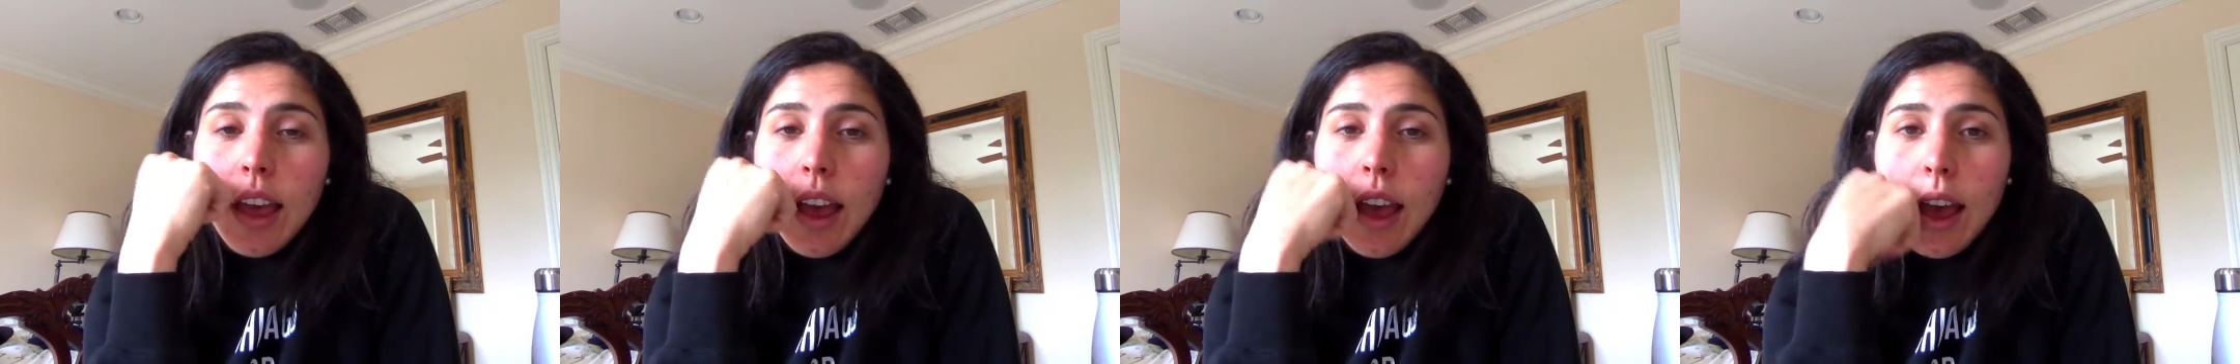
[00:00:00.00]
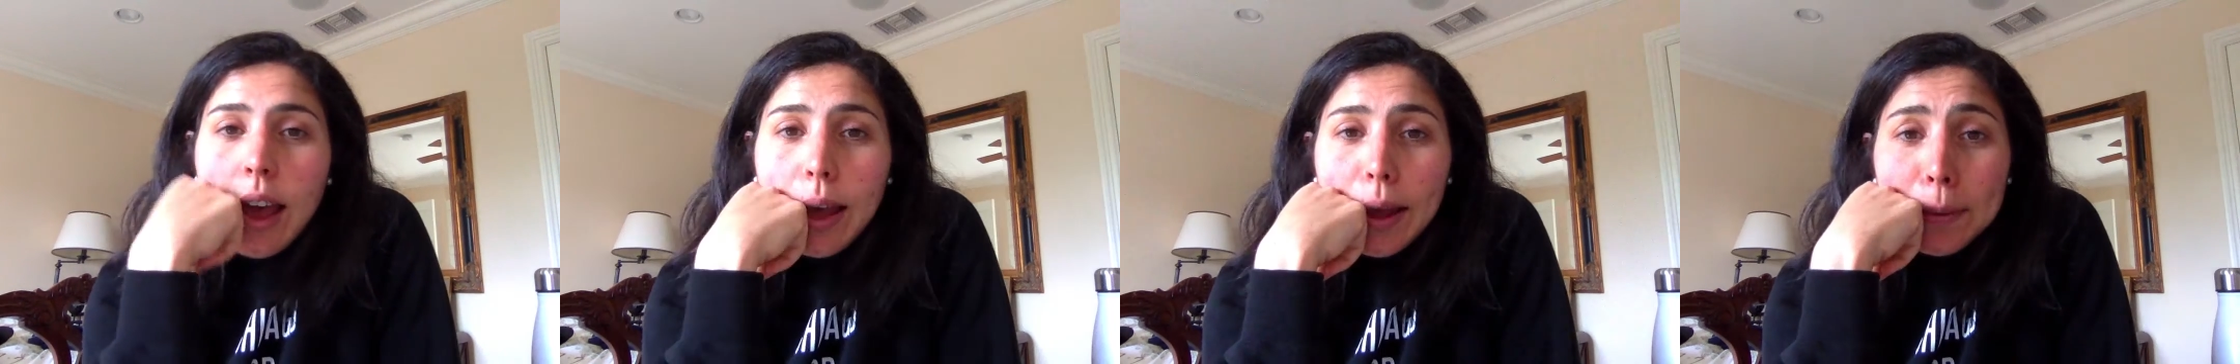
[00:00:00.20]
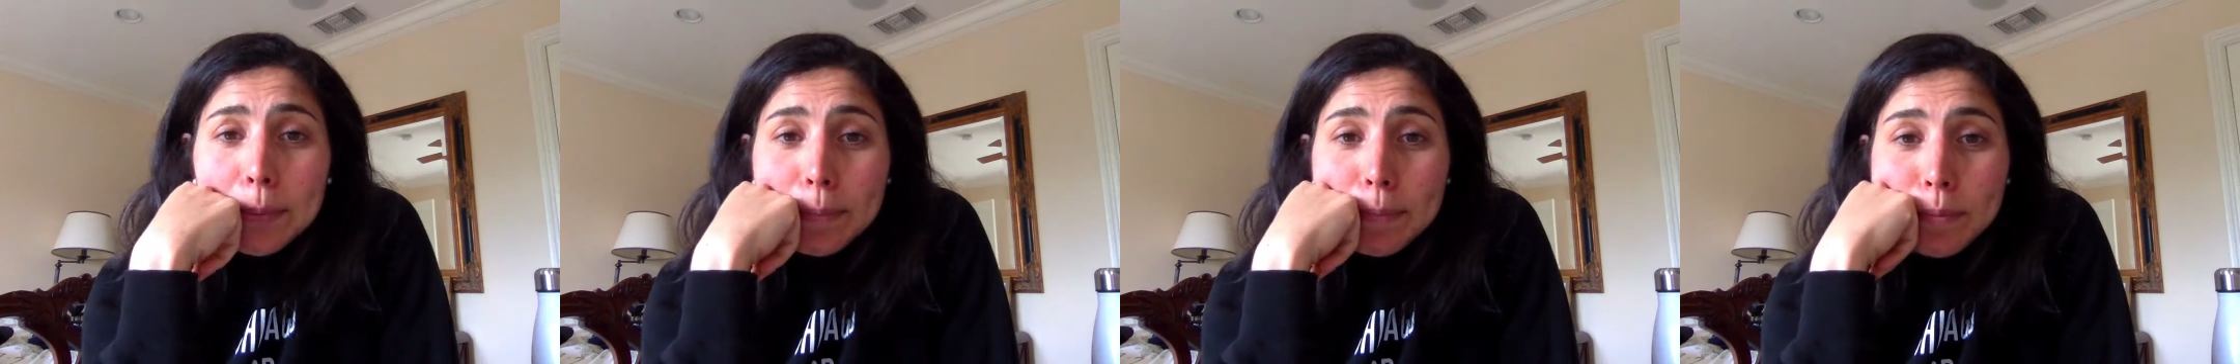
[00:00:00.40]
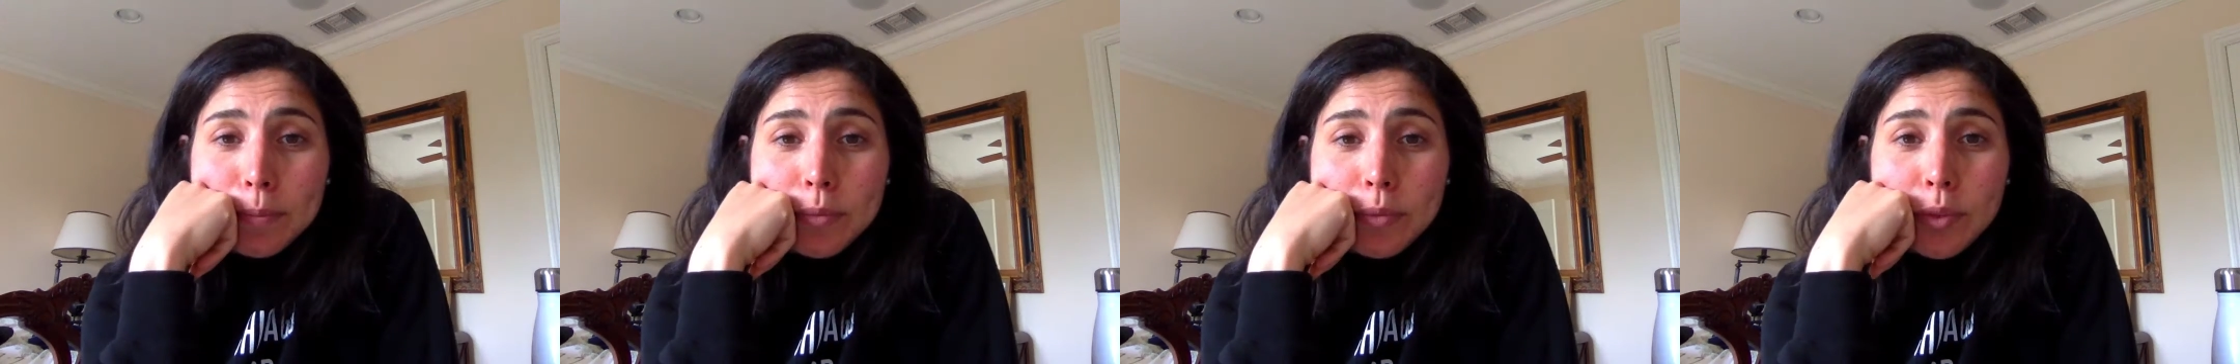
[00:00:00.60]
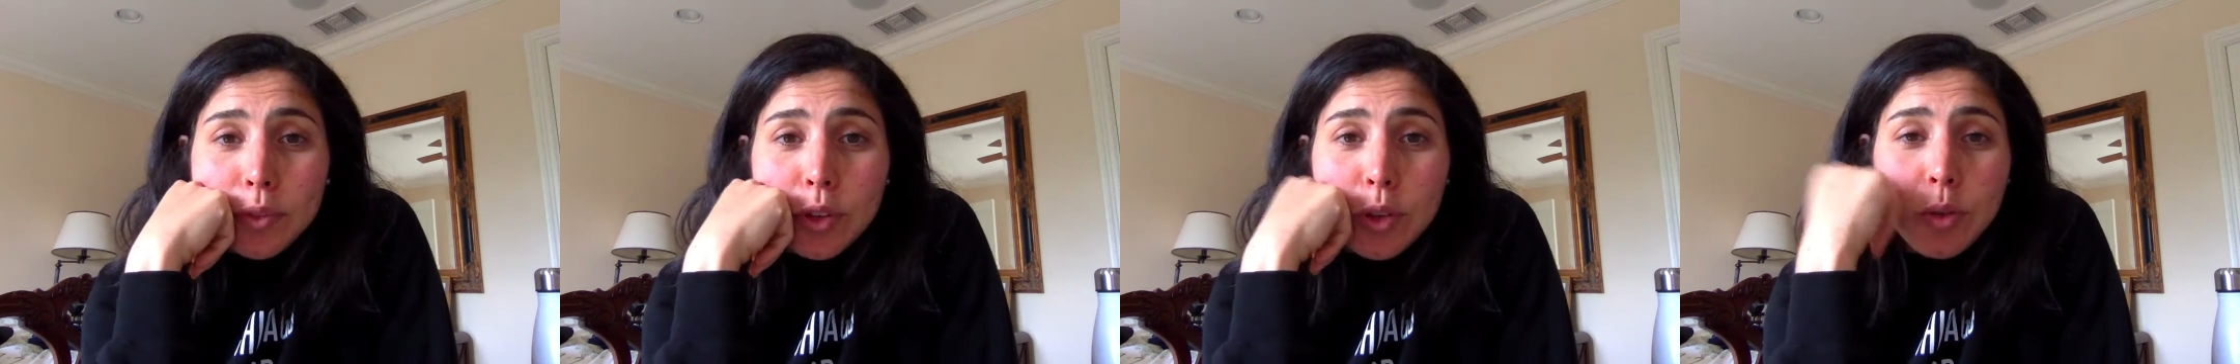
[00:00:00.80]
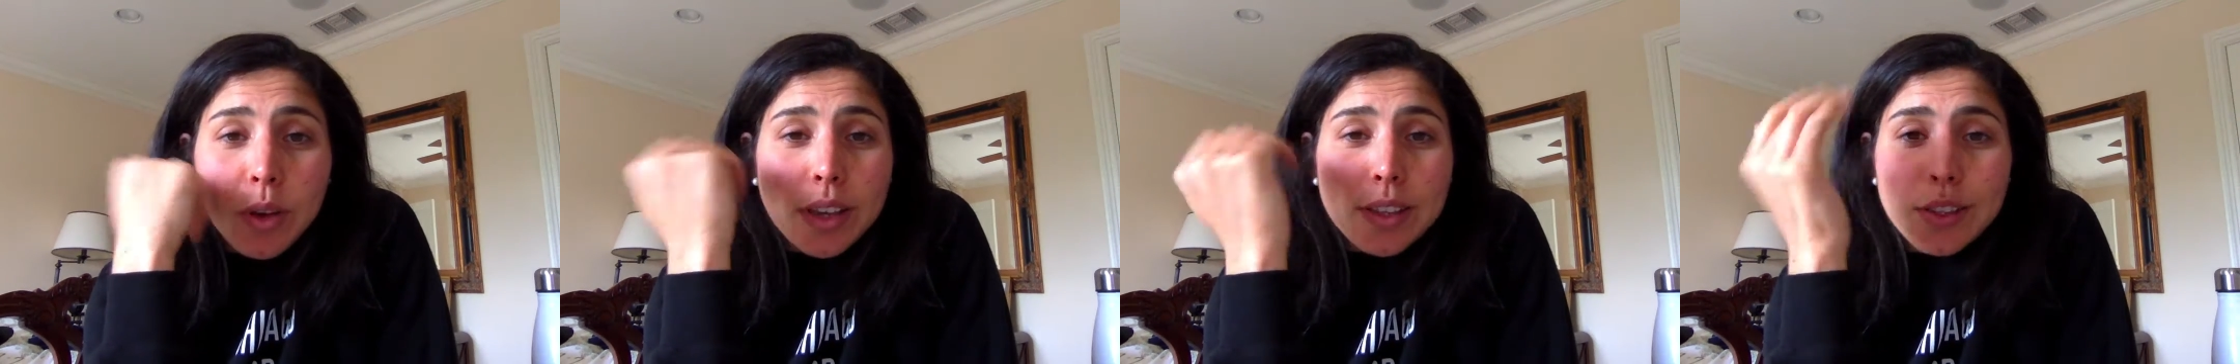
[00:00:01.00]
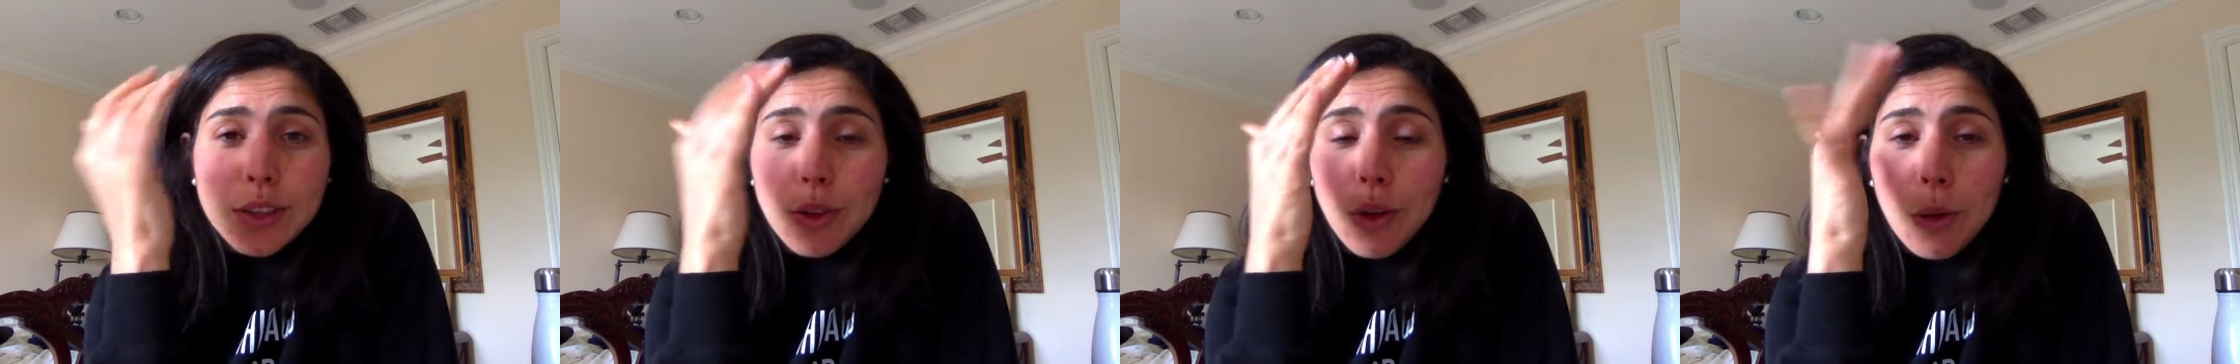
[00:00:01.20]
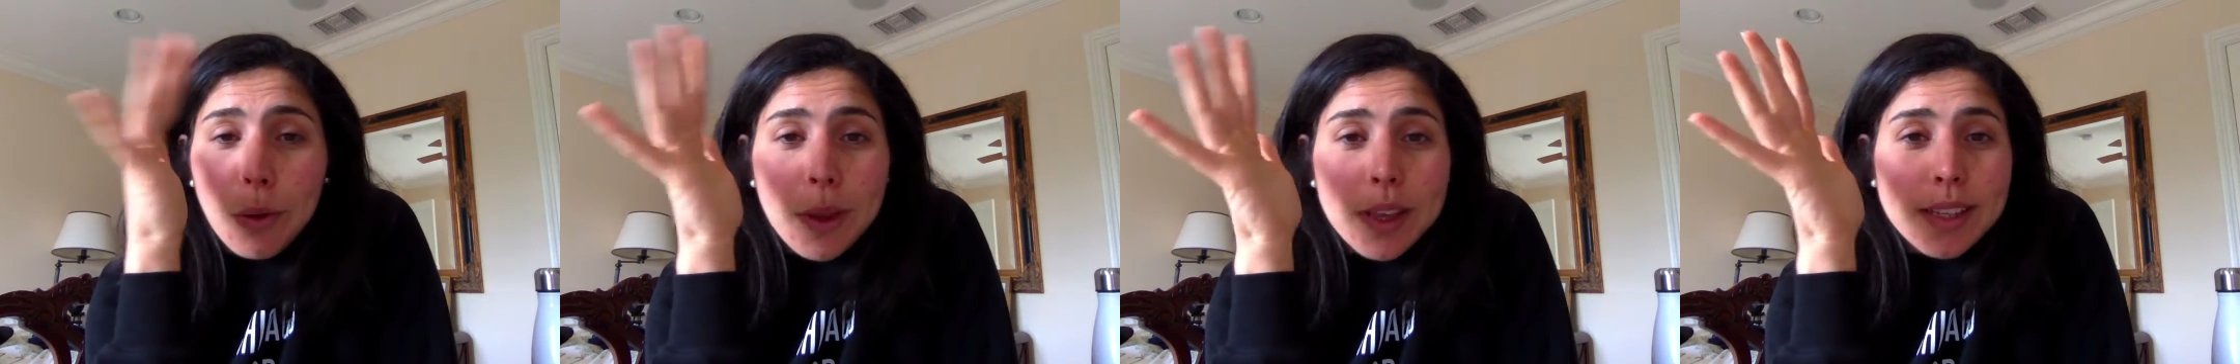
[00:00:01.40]
You guys can
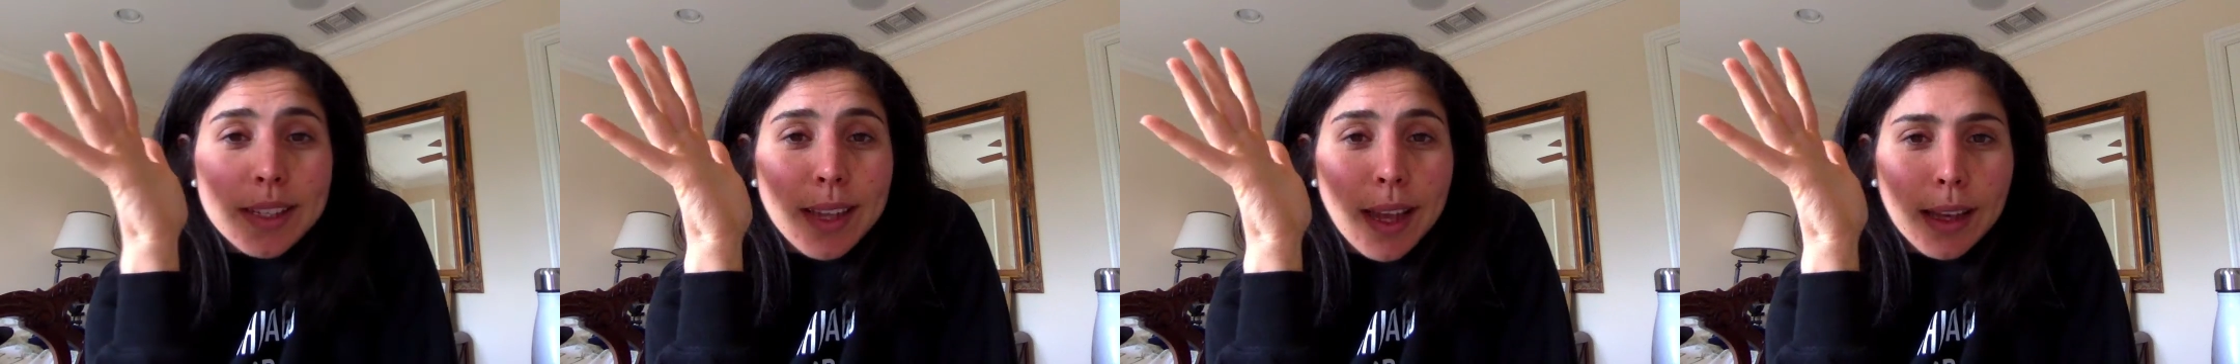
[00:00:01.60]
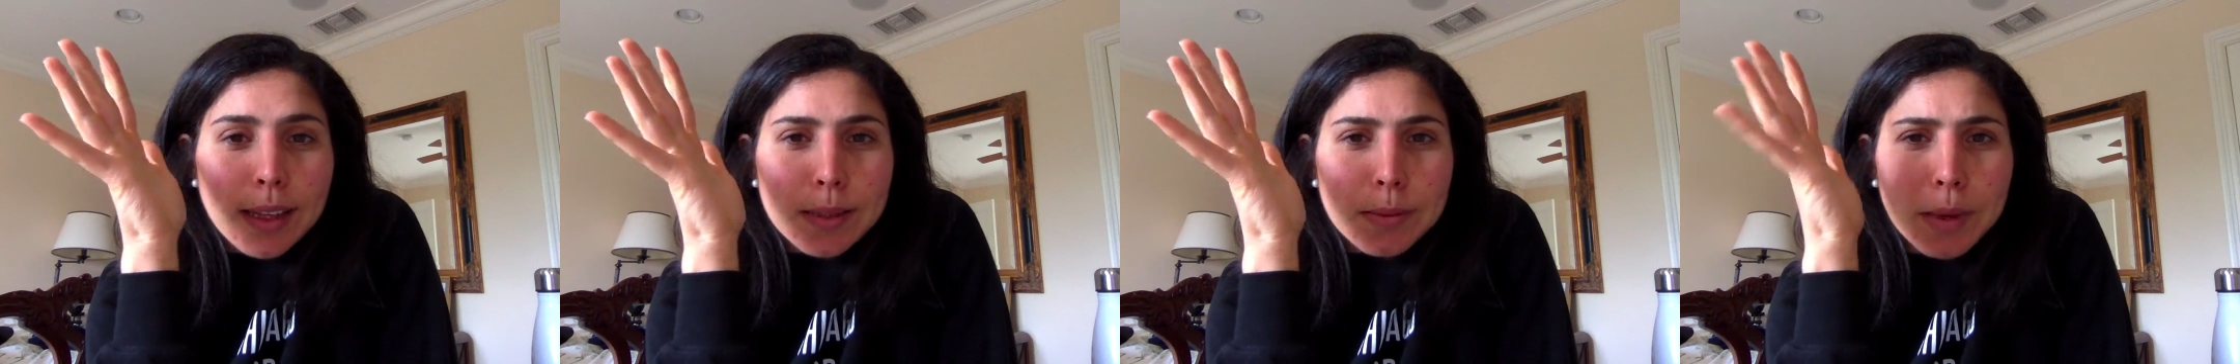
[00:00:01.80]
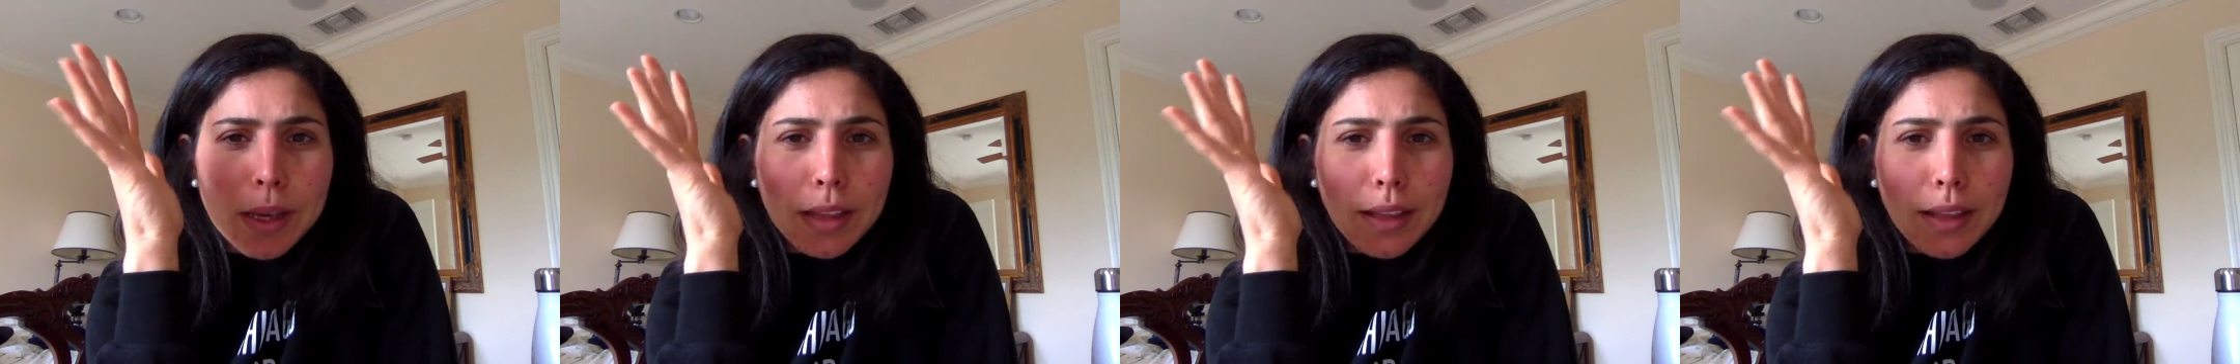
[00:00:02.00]
always text me.